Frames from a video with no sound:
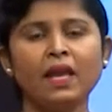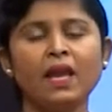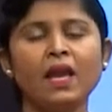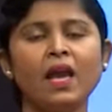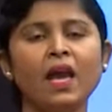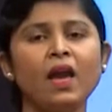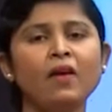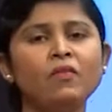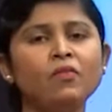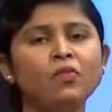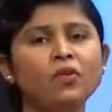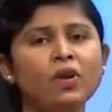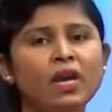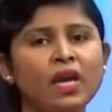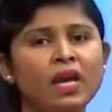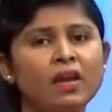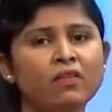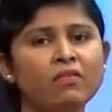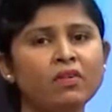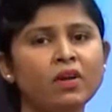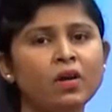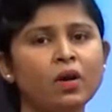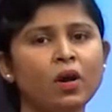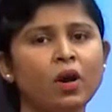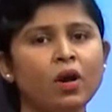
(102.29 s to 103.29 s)
Have you
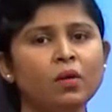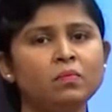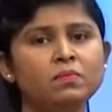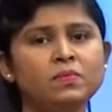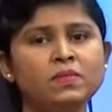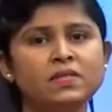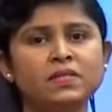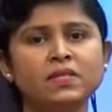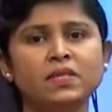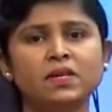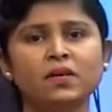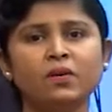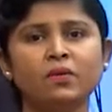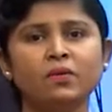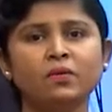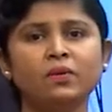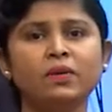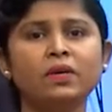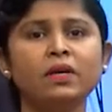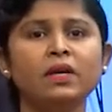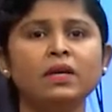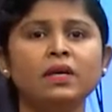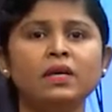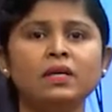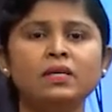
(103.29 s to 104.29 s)
ever observed
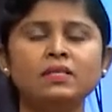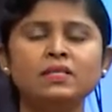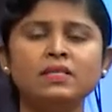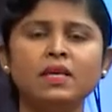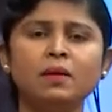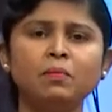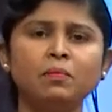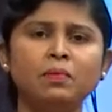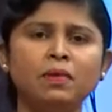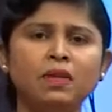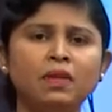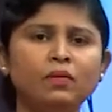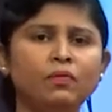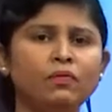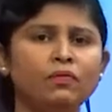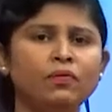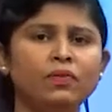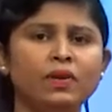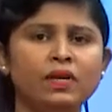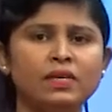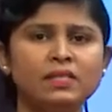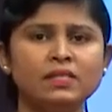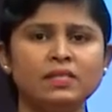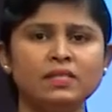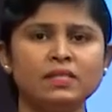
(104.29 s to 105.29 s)
some
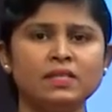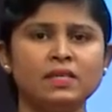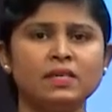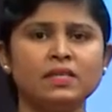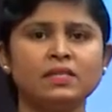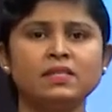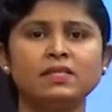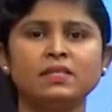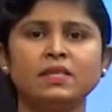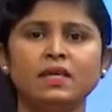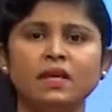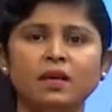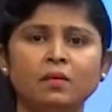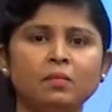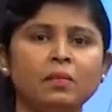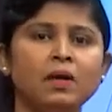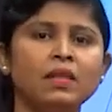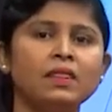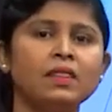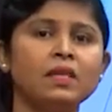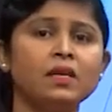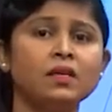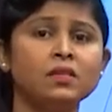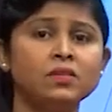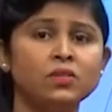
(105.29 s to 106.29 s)
differences
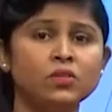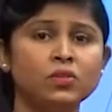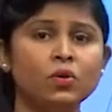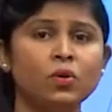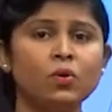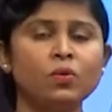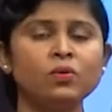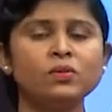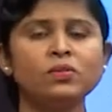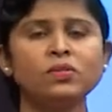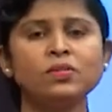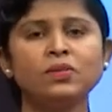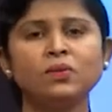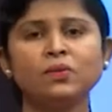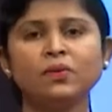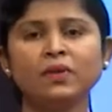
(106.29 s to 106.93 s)
among the stones you